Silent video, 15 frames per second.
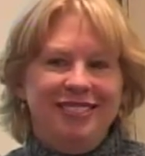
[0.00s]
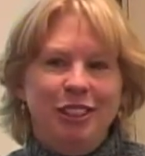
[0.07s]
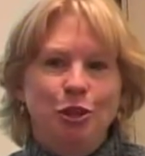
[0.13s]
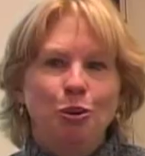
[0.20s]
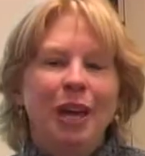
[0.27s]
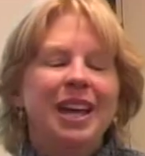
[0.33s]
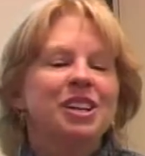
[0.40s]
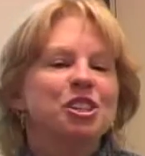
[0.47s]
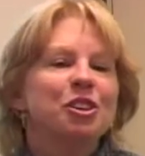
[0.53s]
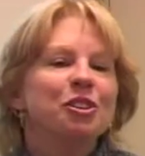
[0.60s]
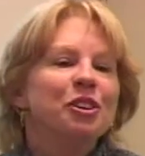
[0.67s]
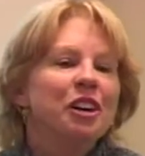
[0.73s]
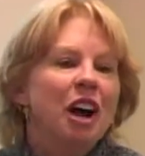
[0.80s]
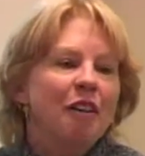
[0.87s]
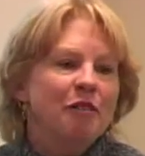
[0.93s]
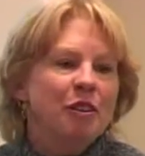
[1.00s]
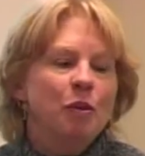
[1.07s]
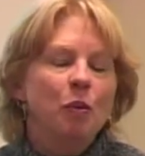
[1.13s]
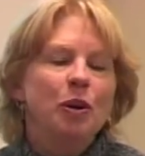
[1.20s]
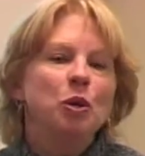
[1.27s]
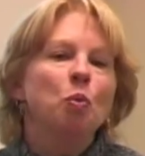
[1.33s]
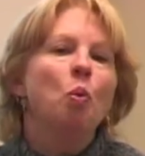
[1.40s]
can't turn it off even
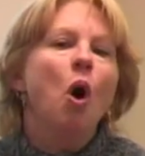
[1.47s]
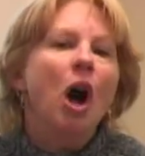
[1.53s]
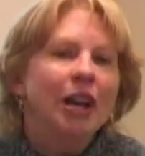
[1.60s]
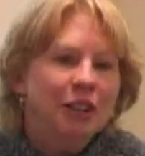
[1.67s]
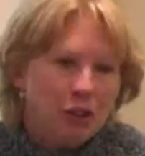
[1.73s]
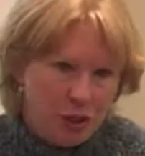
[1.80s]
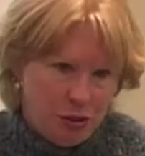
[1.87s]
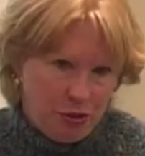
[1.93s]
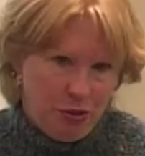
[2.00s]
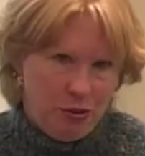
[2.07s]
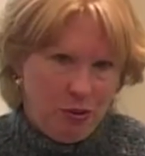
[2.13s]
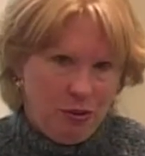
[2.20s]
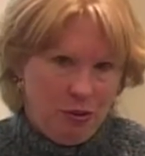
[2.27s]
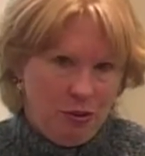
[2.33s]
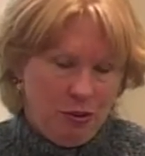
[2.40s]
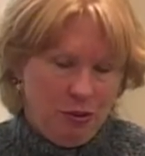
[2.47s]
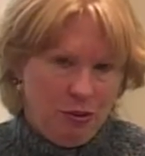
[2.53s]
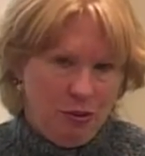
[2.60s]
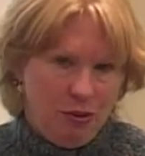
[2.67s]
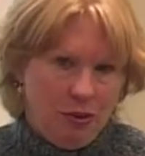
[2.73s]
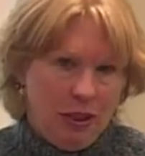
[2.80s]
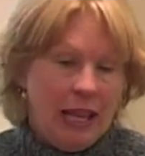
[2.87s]
when you want to.
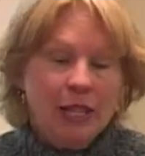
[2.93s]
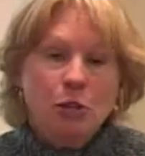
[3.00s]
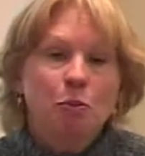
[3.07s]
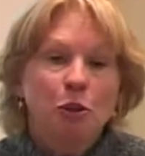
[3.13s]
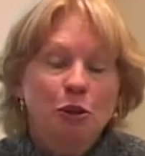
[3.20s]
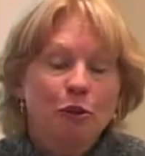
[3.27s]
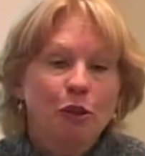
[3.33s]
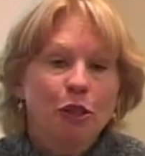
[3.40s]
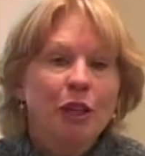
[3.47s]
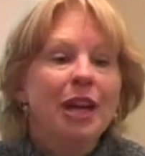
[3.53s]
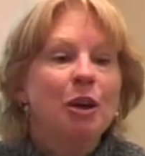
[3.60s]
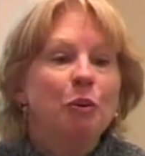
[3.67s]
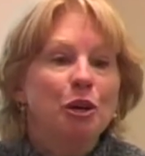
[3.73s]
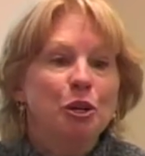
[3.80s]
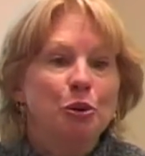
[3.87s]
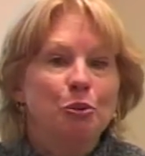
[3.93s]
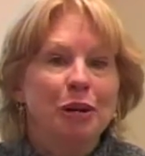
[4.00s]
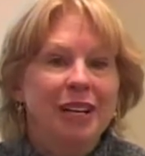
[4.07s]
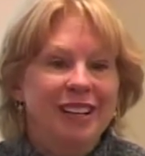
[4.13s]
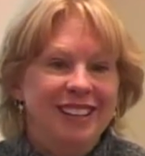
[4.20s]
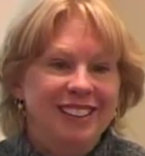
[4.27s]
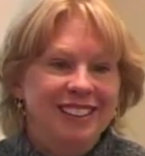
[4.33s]
And that's a beautiful thing when you're
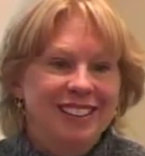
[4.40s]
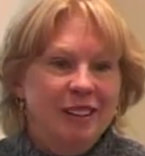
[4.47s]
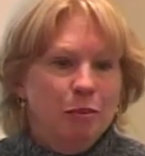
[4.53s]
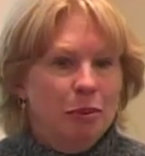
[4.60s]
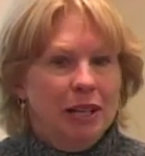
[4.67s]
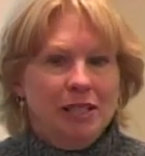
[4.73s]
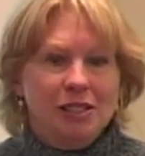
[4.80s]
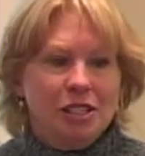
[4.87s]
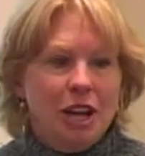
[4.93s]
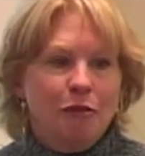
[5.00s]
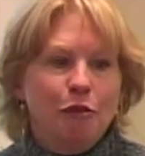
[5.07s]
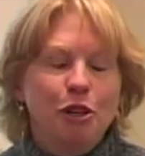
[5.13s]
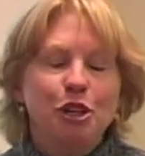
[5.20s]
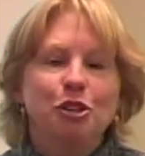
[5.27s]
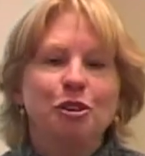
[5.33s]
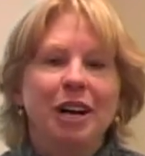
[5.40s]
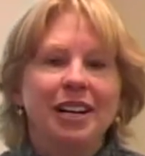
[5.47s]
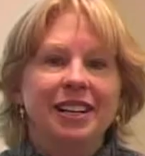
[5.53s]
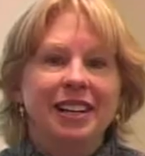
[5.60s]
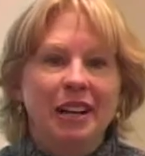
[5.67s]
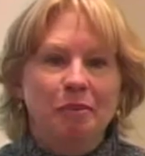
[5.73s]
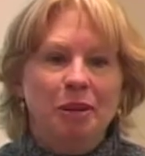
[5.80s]
reading, but it's tough when you're trying to
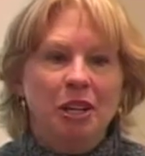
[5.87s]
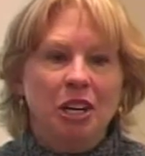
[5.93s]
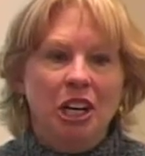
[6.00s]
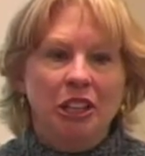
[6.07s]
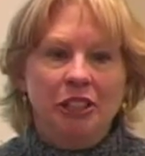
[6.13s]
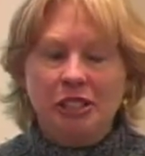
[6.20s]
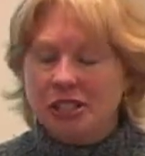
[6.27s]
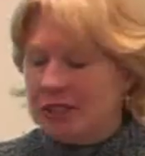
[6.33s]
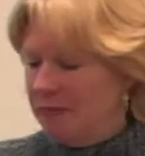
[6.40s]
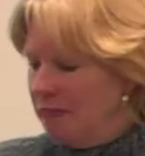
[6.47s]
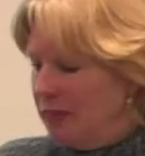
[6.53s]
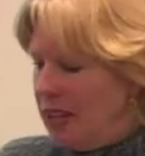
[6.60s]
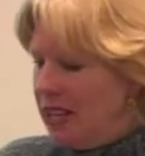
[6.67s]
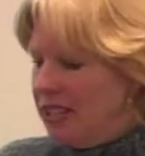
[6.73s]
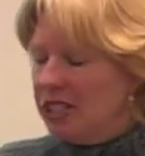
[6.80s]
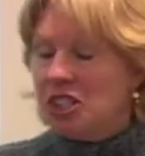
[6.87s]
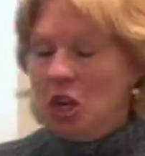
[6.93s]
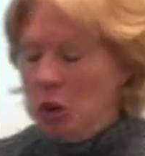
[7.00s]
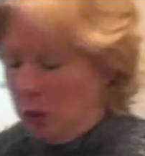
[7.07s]
name the colors. So,